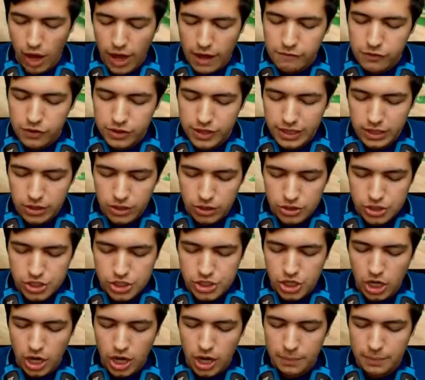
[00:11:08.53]
Everything looks
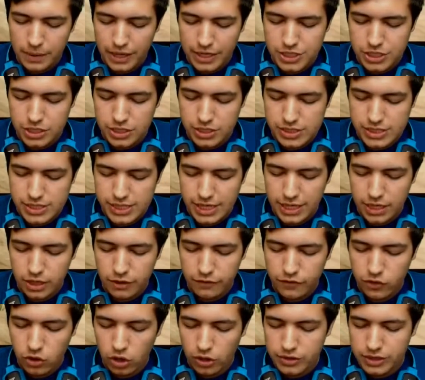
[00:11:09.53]
sharp, as you can see.
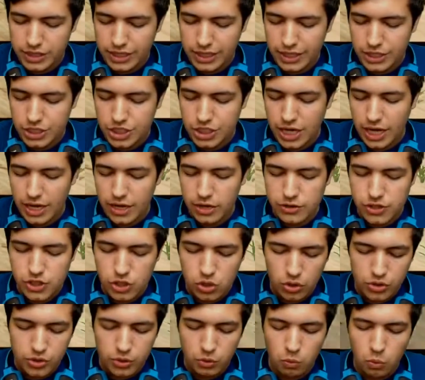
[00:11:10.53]
You've got the shadows,
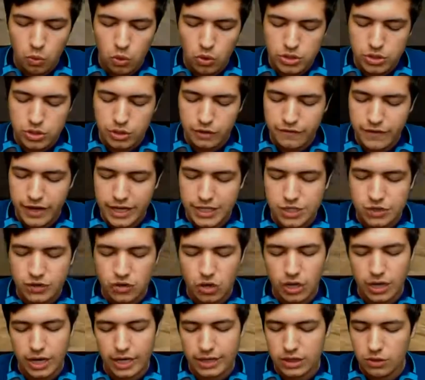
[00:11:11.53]
you've got the water effects, you've
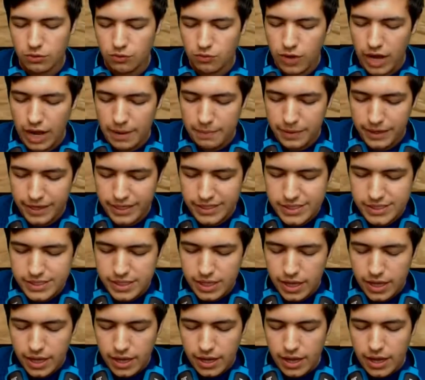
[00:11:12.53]
got like the
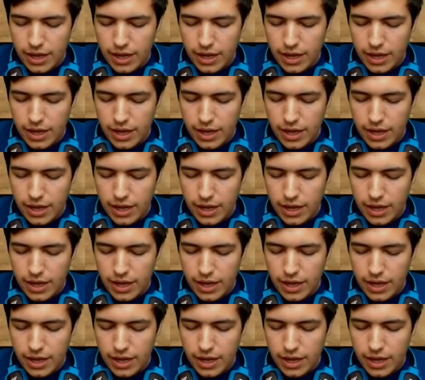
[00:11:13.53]
rapids.